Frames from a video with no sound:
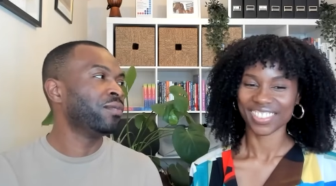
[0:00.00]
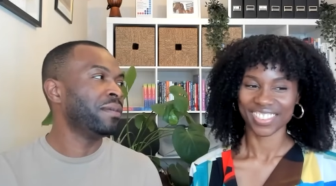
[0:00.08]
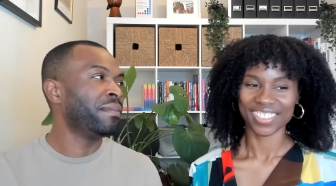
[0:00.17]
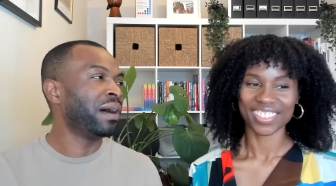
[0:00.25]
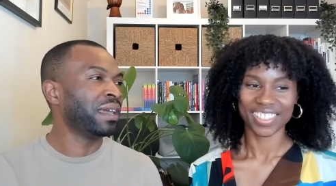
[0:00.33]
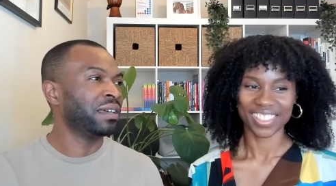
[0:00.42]
Speaker 1: we
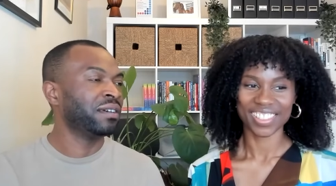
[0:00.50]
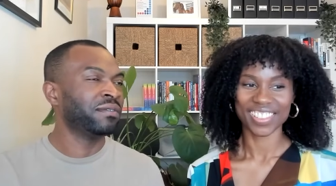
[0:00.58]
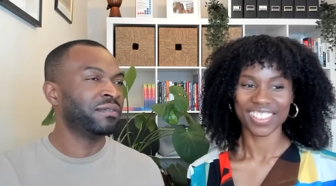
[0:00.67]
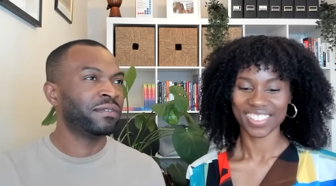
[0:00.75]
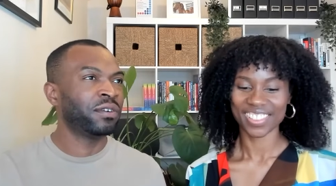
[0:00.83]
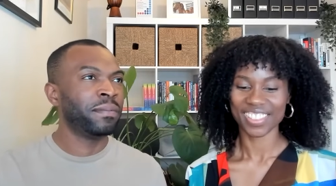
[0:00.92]
might have
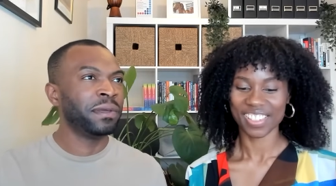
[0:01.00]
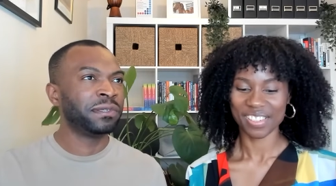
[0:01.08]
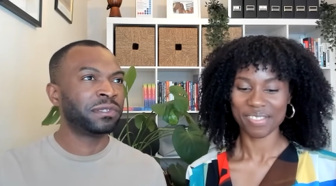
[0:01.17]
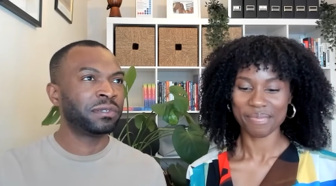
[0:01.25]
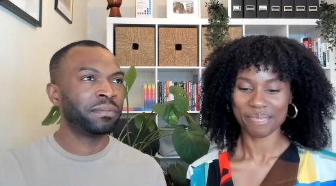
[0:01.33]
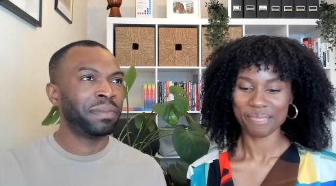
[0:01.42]

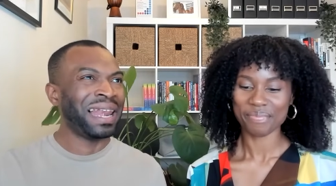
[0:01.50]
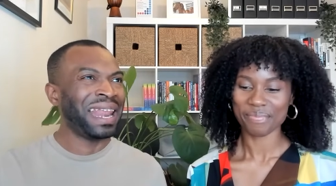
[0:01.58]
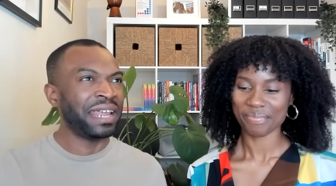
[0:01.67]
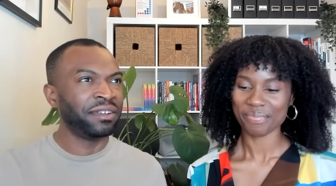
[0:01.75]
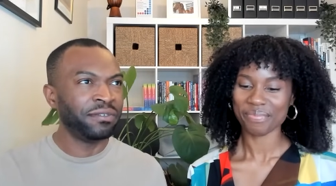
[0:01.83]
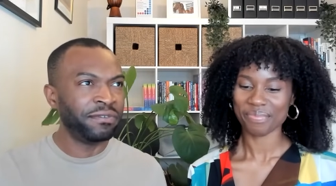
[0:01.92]
almost
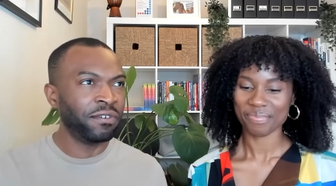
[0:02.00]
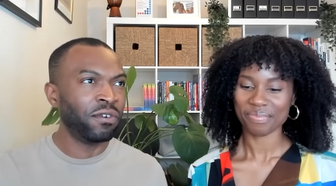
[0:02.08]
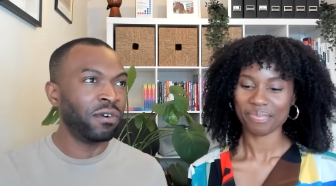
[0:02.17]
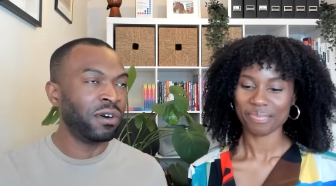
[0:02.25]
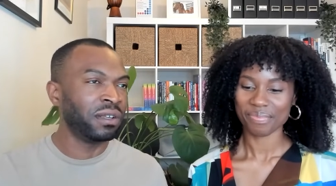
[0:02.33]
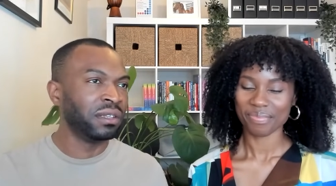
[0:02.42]
planned
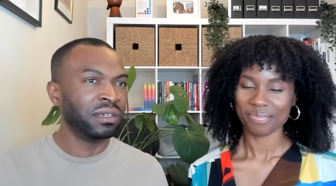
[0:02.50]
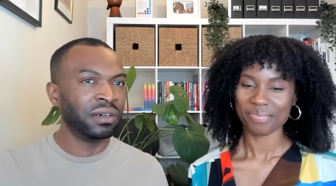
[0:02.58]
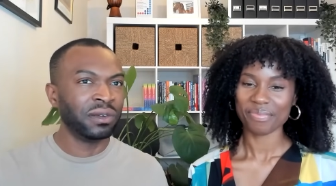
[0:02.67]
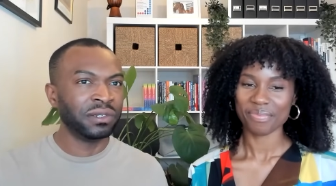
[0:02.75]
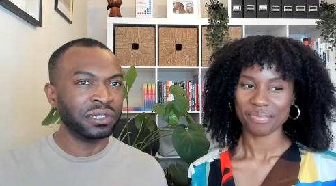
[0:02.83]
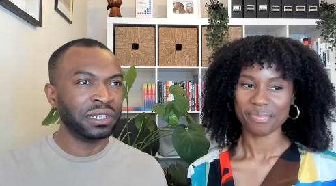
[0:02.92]
for on the
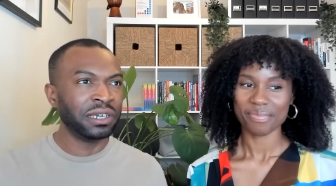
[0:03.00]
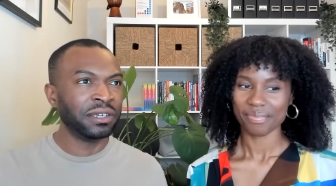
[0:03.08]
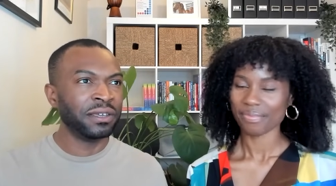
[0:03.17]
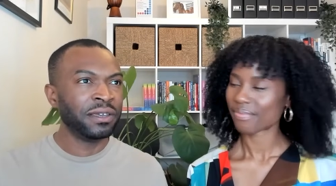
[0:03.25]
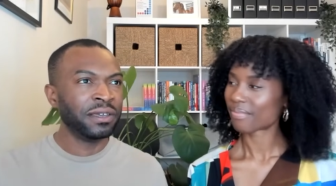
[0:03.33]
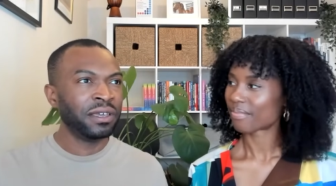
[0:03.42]
holiday,
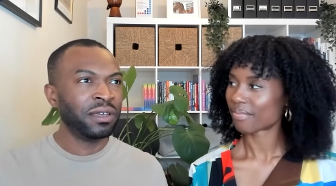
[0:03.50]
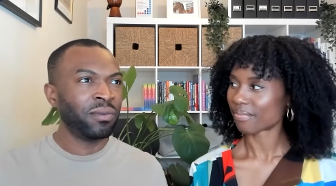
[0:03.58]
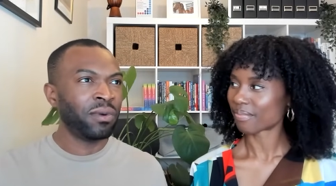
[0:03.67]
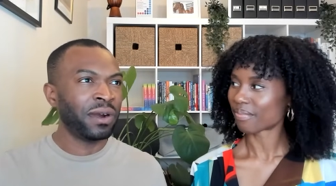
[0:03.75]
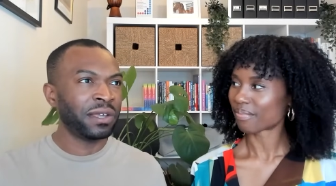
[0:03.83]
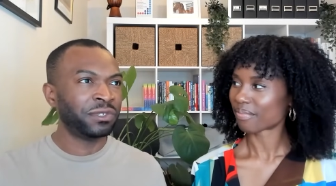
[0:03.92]

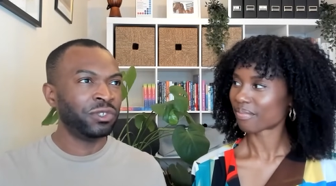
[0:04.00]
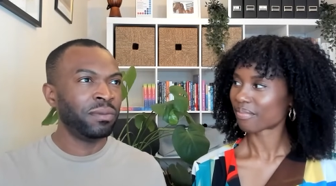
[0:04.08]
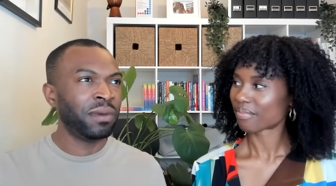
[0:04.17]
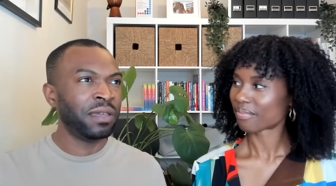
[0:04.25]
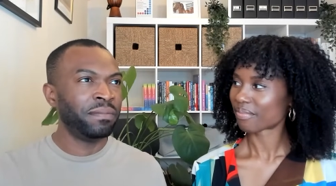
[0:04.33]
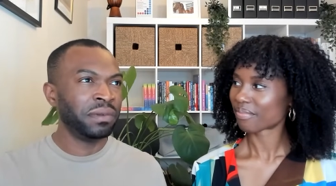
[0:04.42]
whereas you
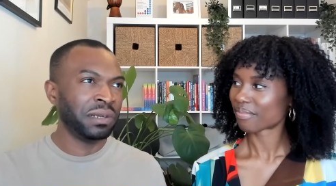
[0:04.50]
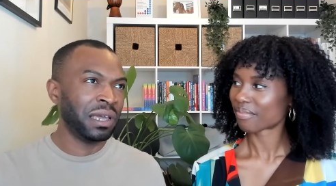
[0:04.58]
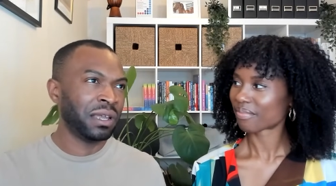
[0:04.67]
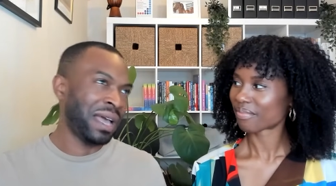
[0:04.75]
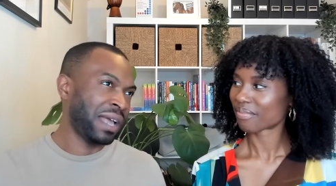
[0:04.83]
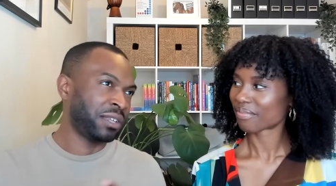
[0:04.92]
might be
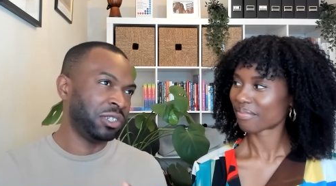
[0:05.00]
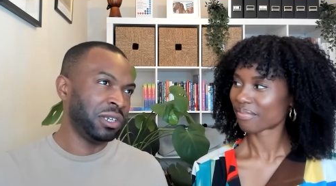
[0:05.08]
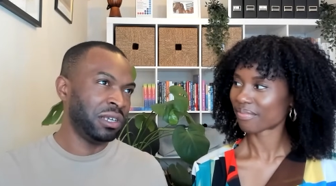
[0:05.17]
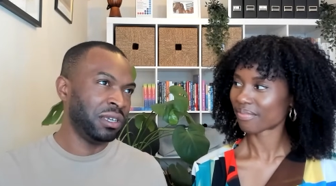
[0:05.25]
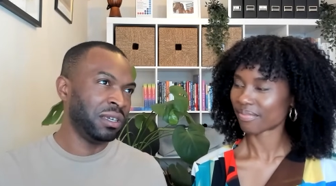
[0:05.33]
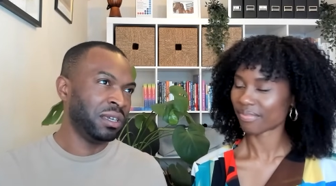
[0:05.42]
like,
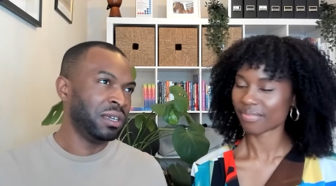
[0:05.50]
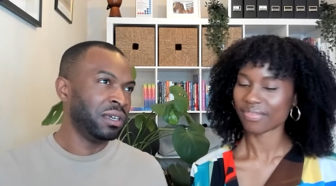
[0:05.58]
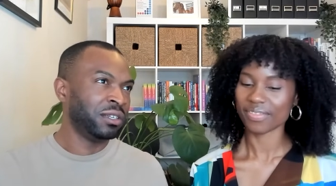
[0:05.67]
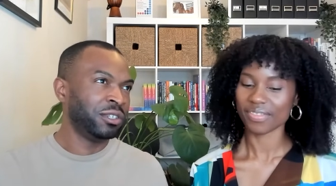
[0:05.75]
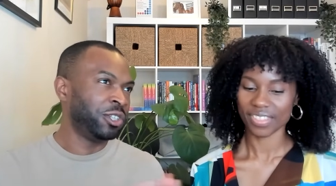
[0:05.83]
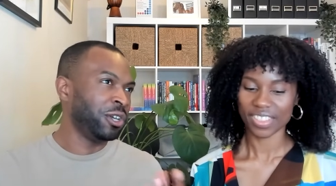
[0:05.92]
actually,
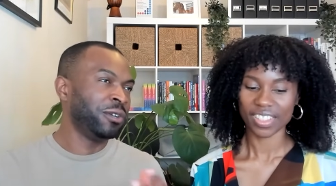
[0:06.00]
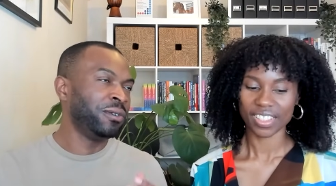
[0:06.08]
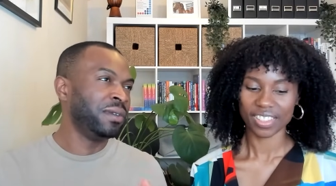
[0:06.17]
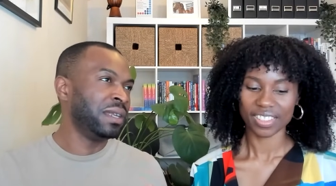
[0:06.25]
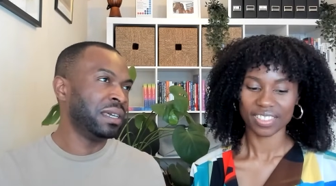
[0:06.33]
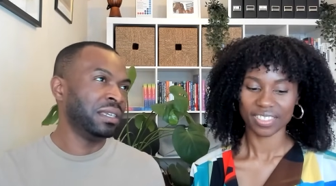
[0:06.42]

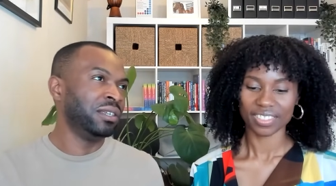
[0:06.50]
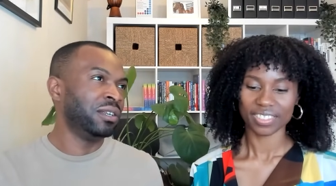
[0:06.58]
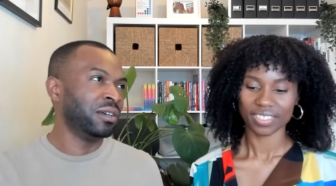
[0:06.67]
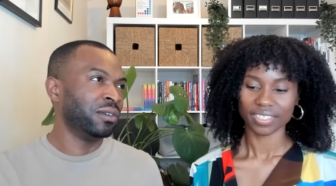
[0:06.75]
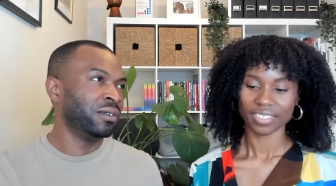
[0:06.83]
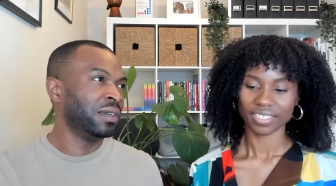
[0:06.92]
don't you
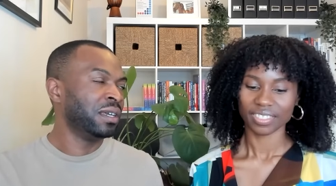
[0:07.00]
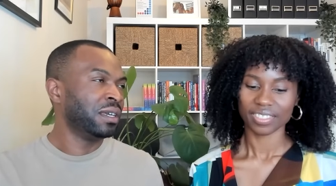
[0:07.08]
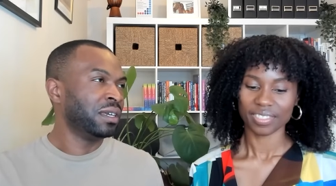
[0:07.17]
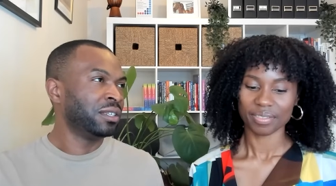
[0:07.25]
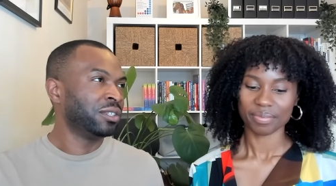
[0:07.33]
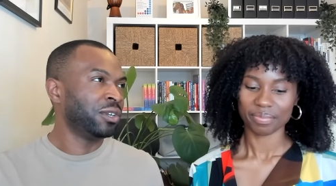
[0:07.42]
know,
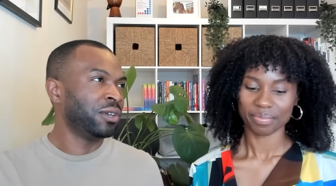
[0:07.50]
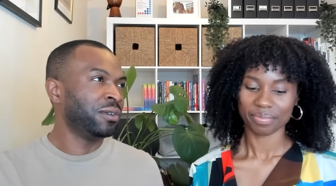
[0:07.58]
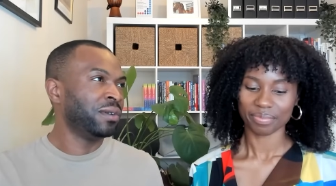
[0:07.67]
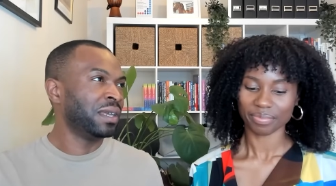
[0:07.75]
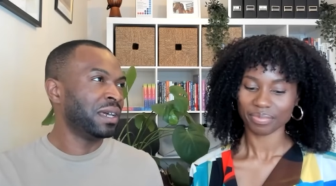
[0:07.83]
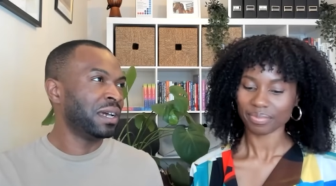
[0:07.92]

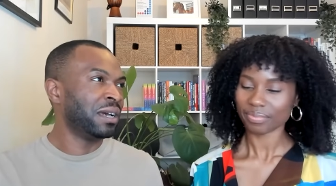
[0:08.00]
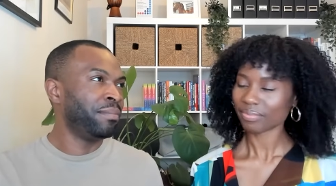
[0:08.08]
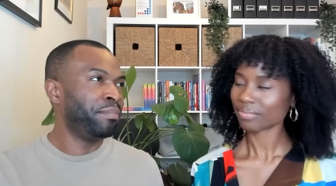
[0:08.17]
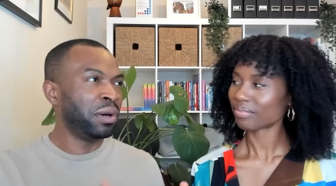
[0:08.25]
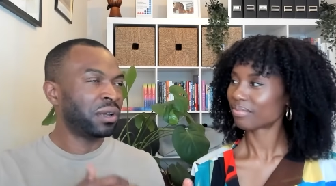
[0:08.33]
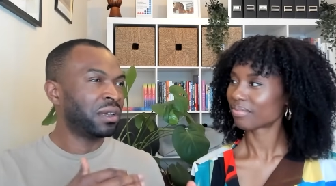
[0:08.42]
don't uh,
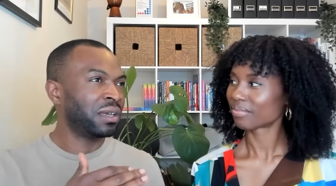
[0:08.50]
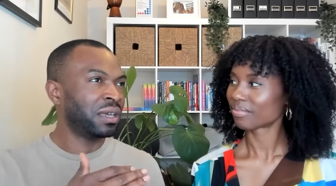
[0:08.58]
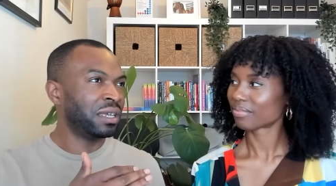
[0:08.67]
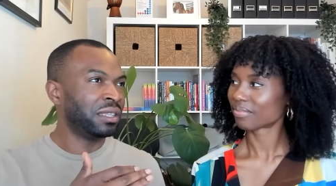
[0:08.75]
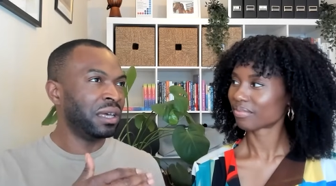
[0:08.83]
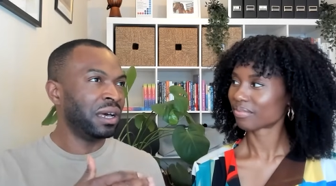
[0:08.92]
book
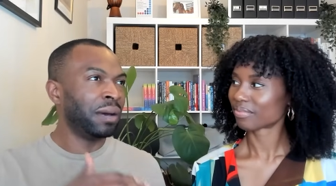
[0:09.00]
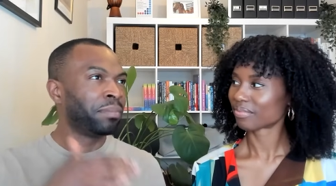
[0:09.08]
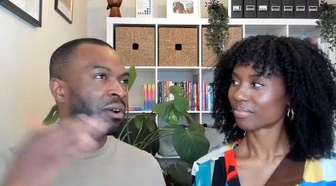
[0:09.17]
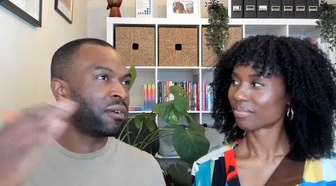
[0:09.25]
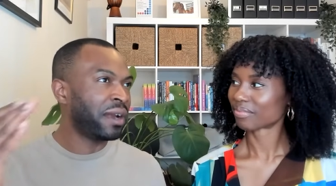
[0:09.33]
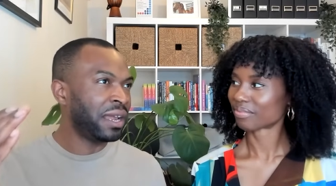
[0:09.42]
the
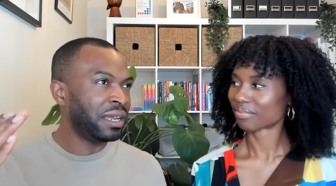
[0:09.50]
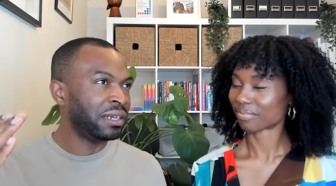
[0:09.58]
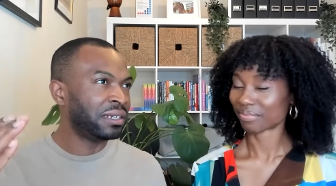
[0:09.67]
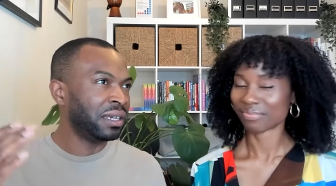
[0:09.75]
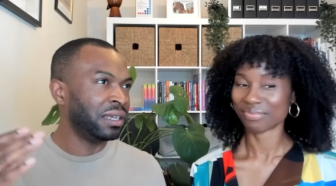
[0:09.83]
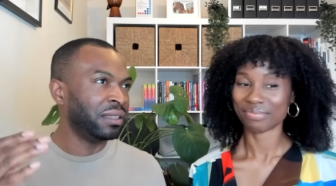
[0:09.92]
upgrade
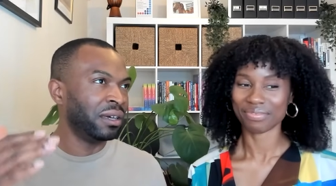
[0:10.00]
in the